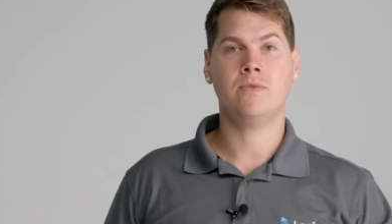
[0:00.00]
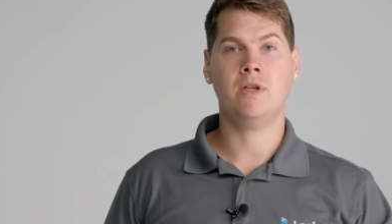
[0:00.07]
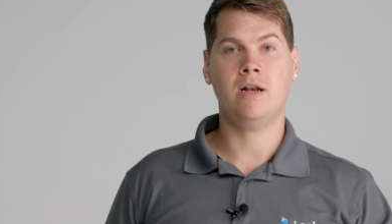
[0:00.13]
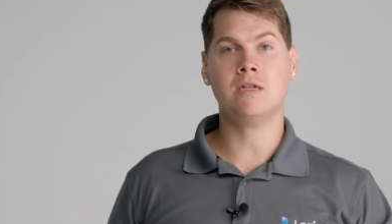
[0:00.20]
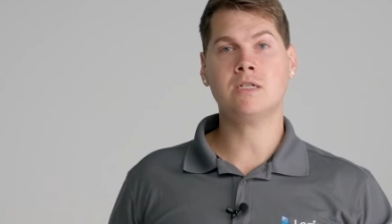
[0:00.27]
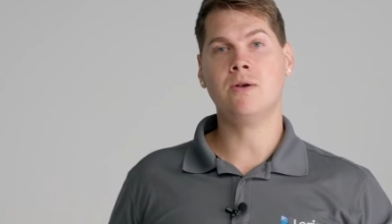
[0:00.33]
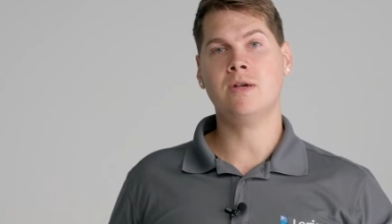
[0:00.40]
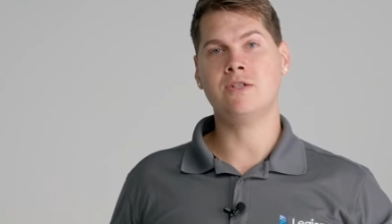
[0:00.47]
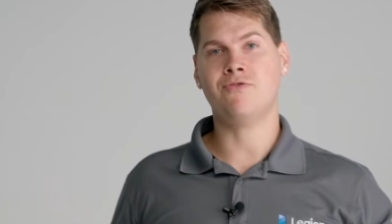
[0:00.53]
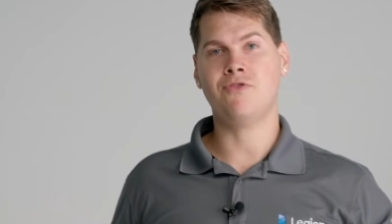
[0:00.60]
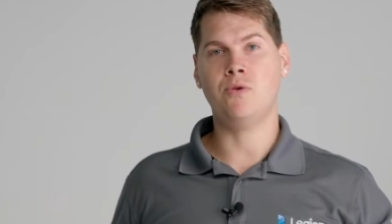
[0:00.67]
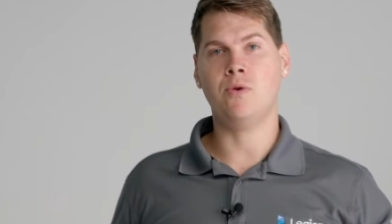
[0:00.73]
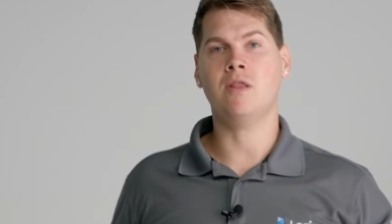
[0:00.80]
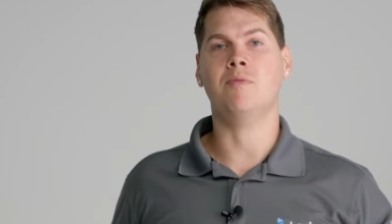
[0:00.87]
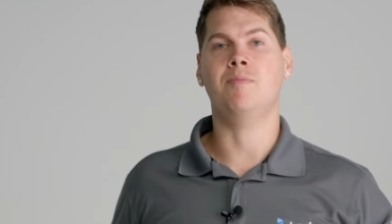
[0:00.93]
It also has a
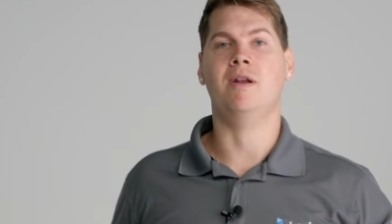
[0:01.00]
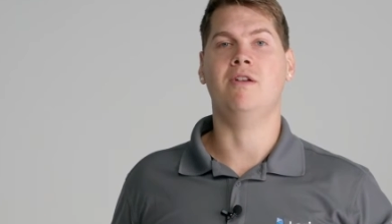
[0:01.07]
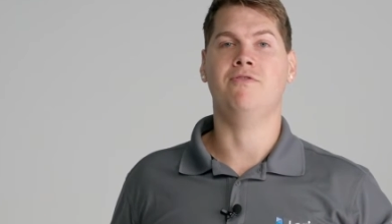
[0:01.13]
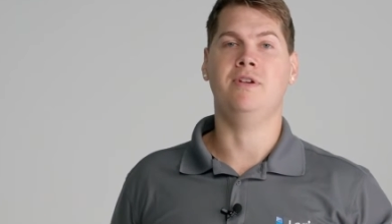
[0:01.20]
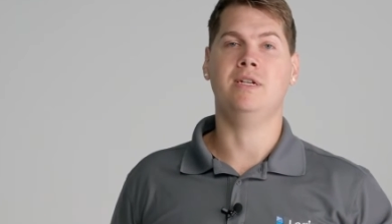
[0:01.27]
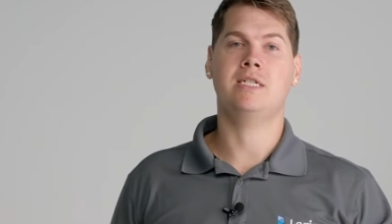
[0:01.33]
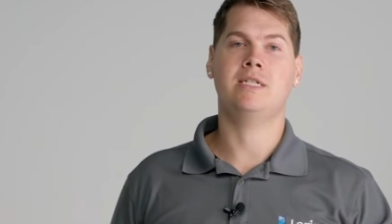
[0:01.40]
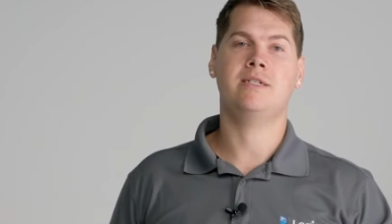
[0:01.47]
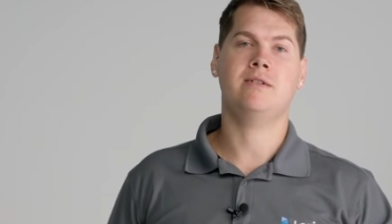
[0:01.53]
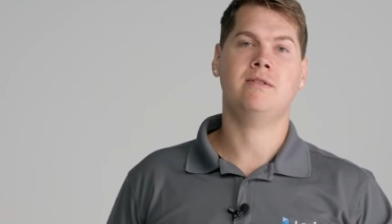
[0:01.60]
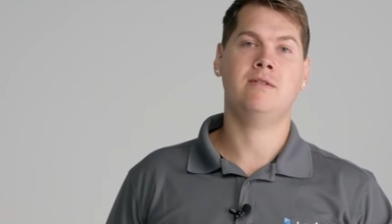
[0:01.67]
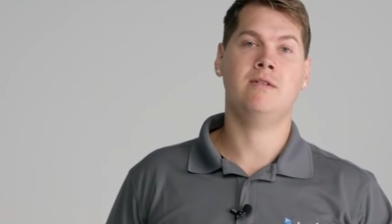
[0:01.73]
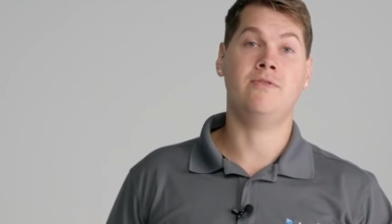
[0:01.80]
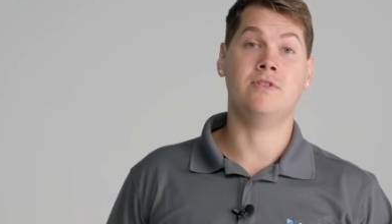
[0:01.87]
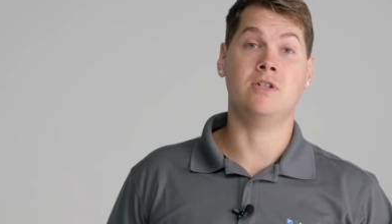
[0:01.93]
few other benefits.
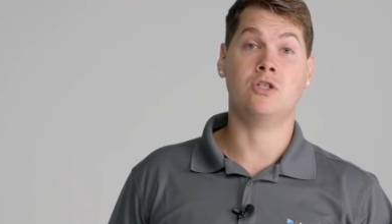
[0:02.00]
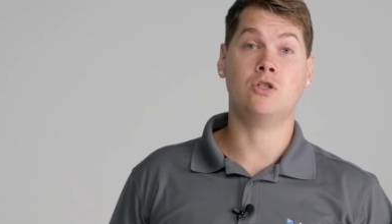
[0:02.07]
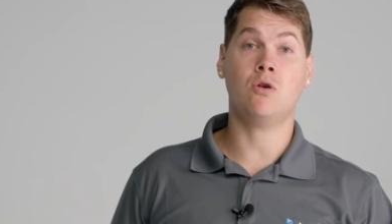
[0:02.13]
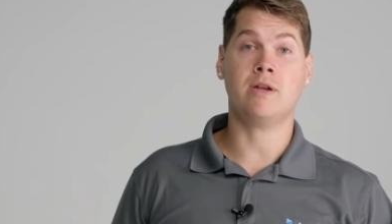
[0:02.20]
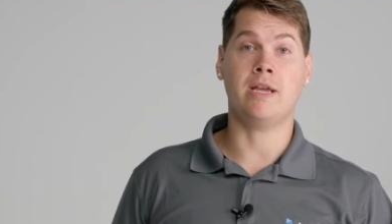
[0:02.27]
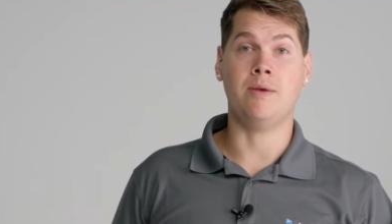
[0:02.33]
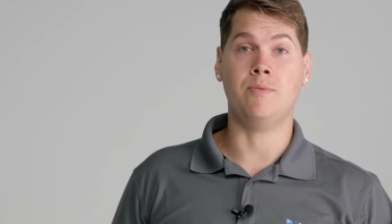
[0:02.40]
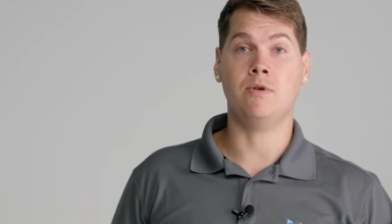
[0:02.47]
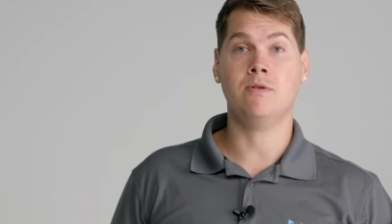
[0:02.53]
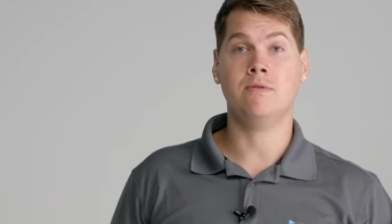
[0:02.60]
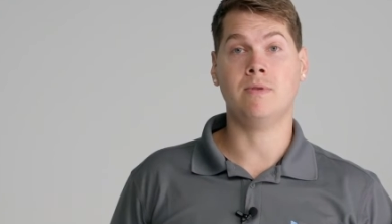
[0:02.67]
If it's a short cable,